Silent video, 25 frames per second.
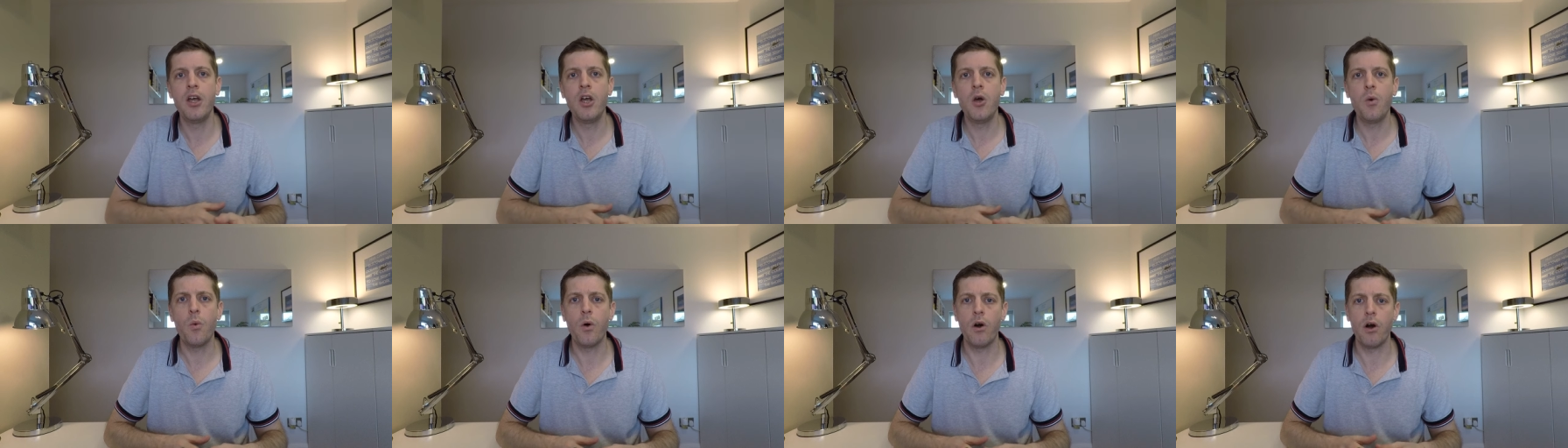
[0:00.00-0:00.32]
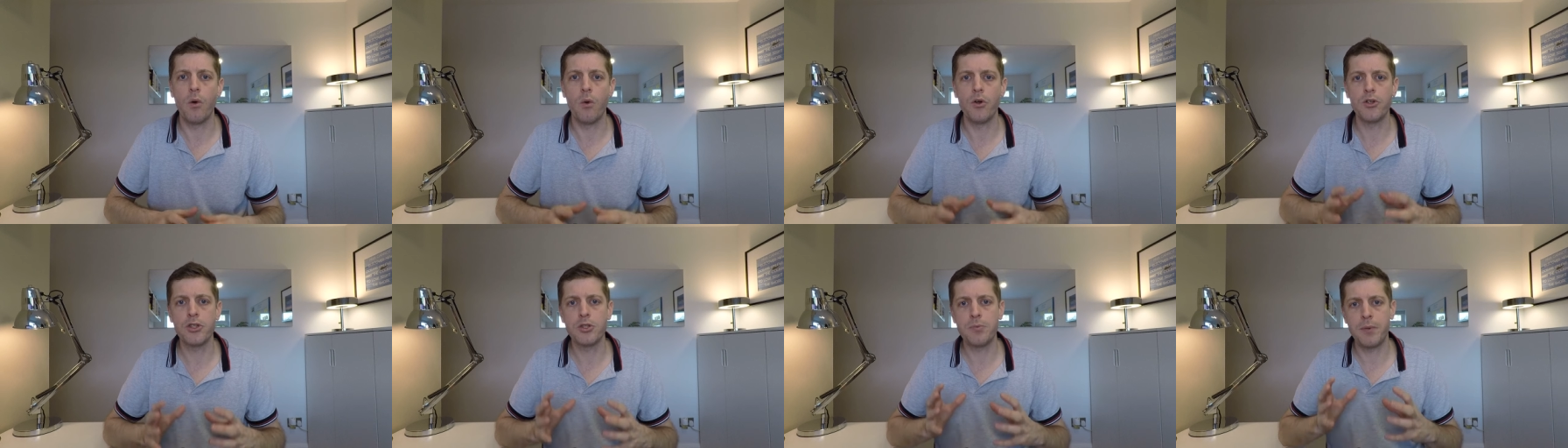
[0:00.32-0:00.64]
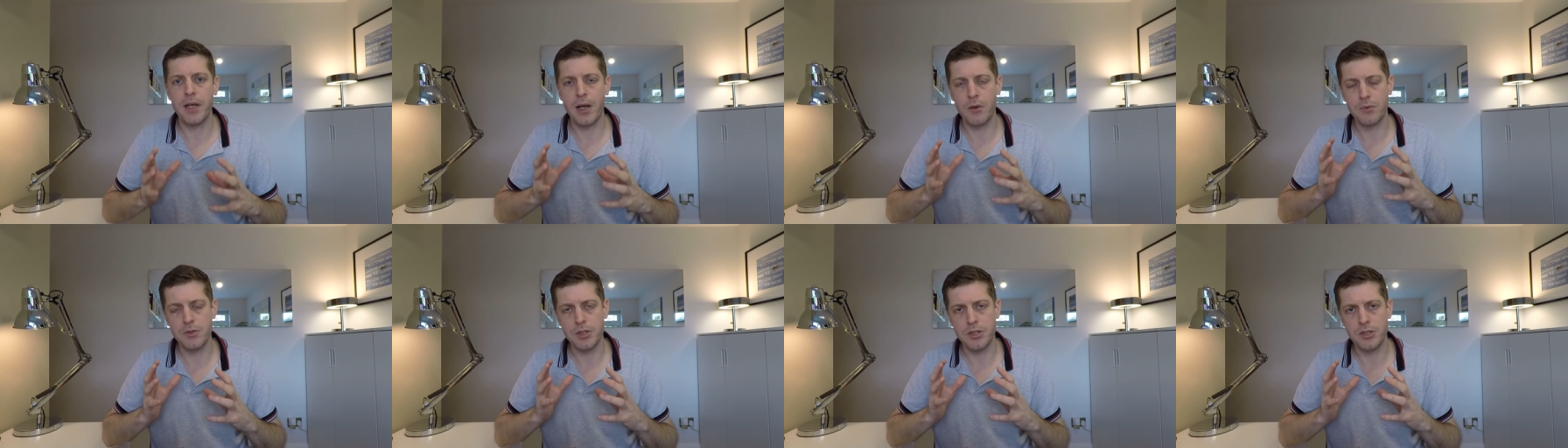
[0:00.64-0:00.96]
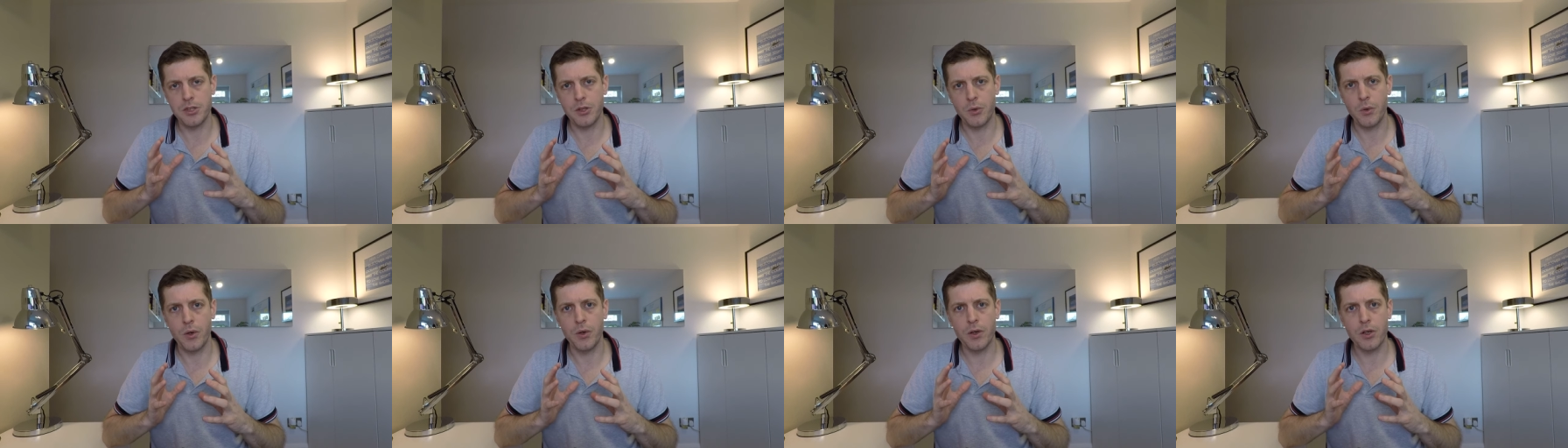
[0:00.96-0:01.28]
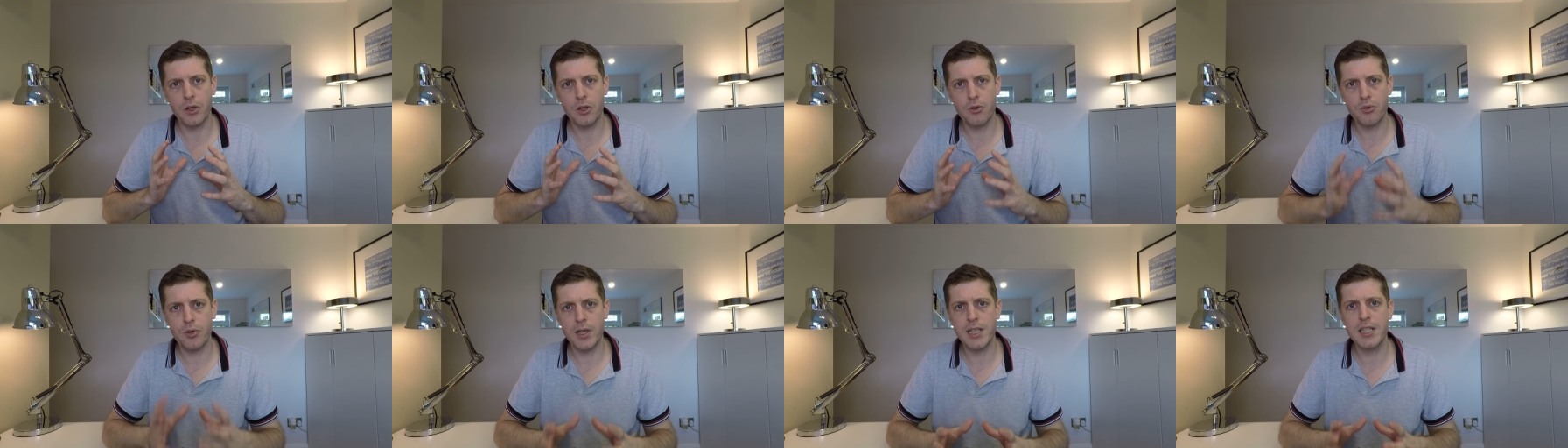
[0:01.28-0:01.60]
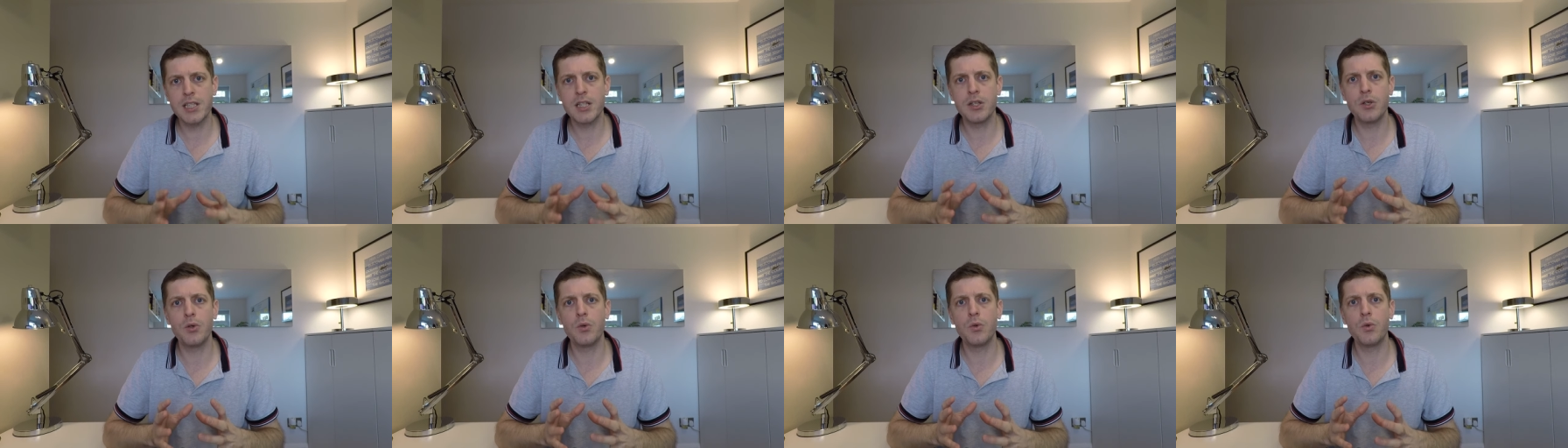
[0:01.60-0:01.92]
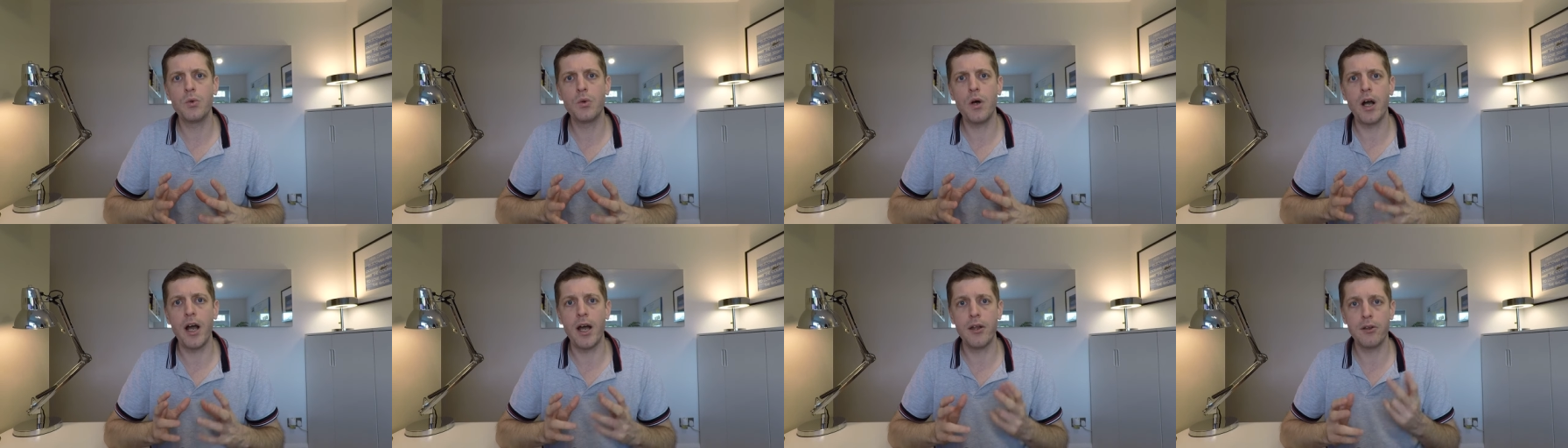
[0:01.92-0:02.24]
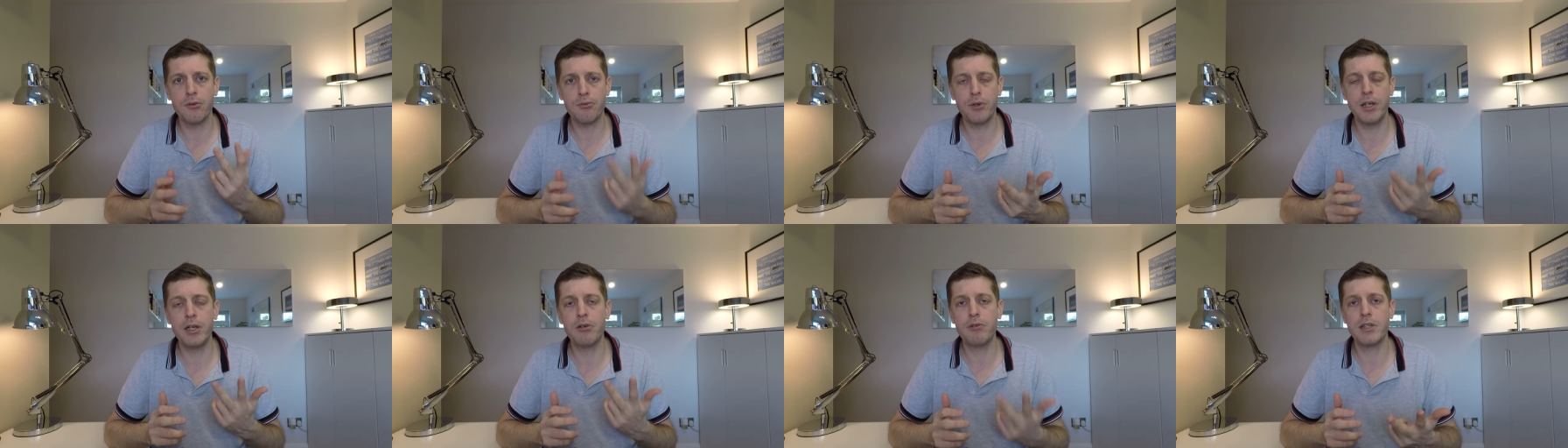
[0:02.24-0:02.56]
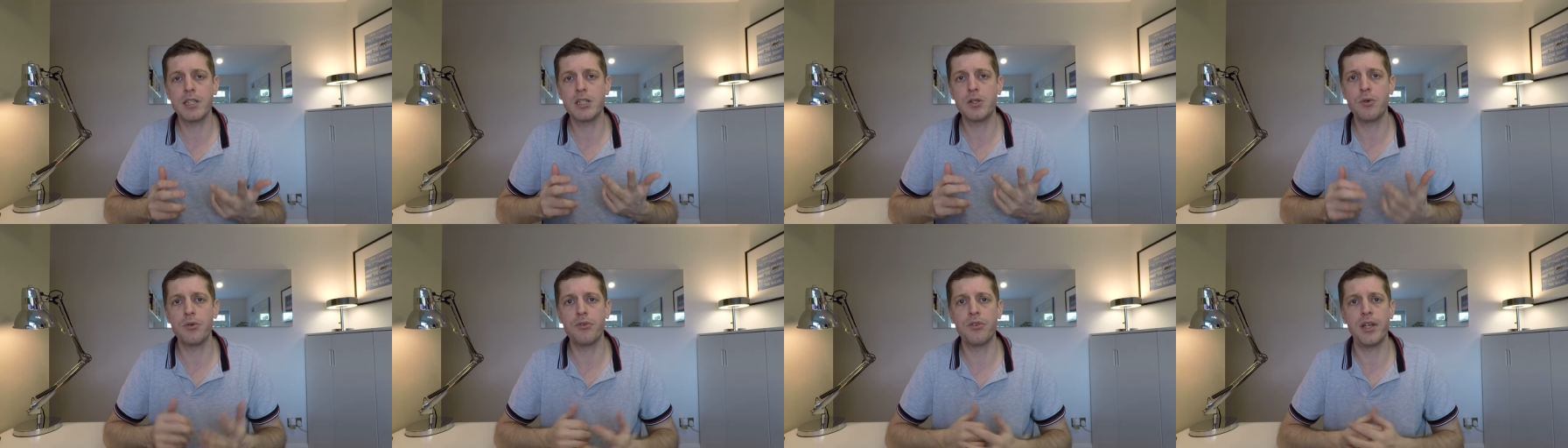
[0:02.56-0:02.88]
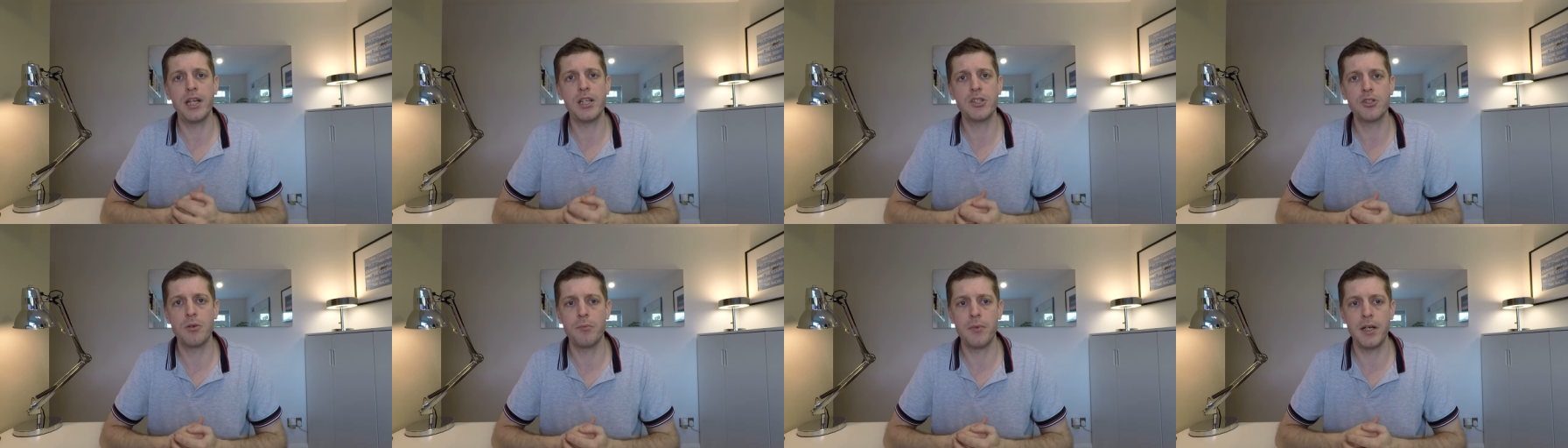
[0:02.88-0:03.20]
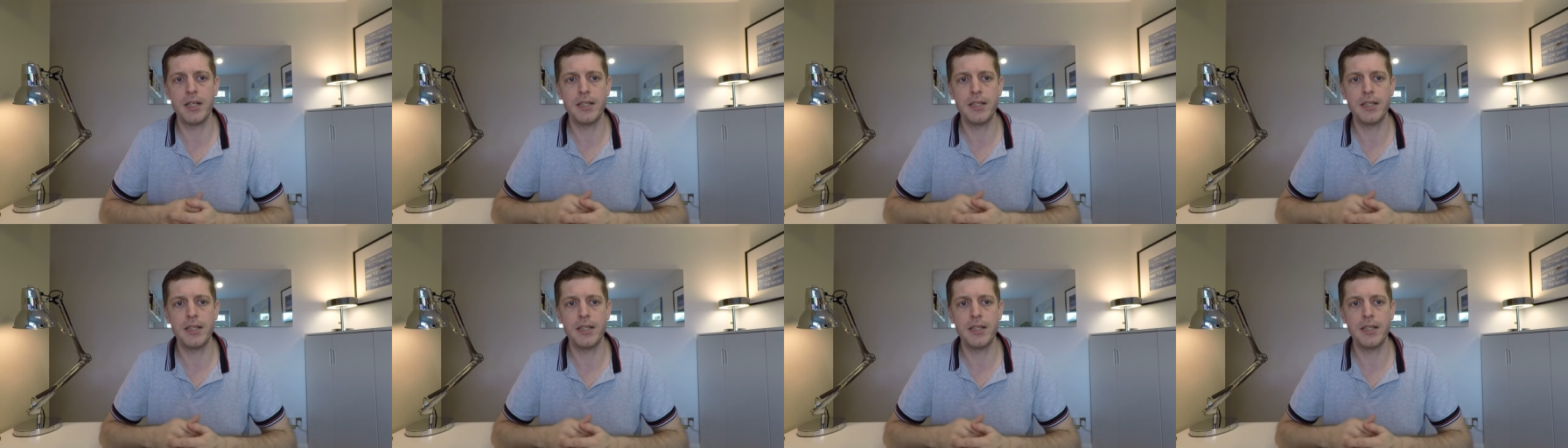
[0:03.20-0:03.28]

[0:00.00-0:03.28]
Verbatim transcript: where I want to be able to do a critical, uh, three critical things on my